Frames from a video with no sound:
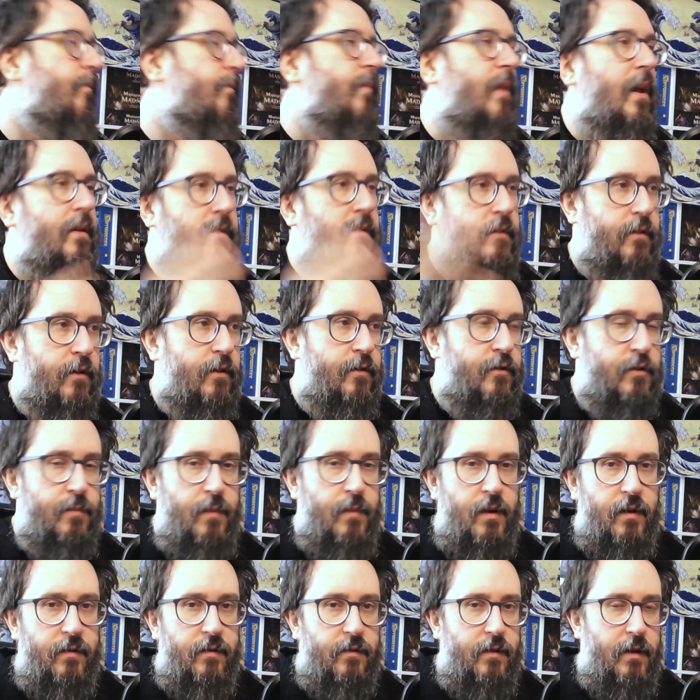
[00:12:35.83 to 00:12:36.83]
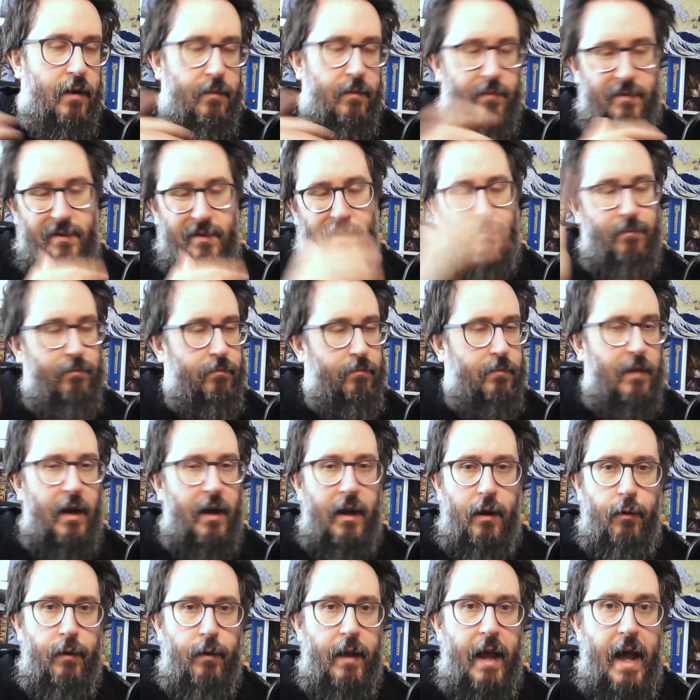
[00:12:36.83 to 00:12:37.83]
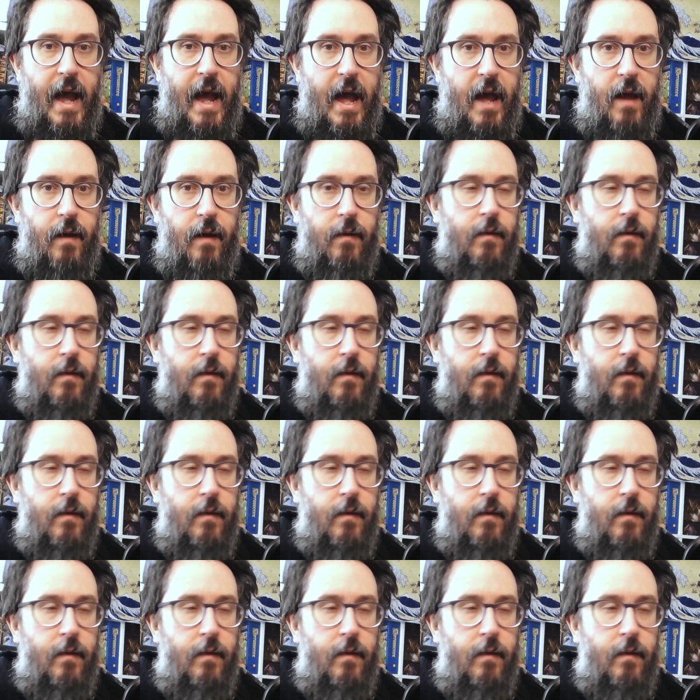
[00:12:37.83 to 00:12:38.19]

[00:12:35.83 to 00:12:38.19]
As a dungeon master, I'm just like, I don't care.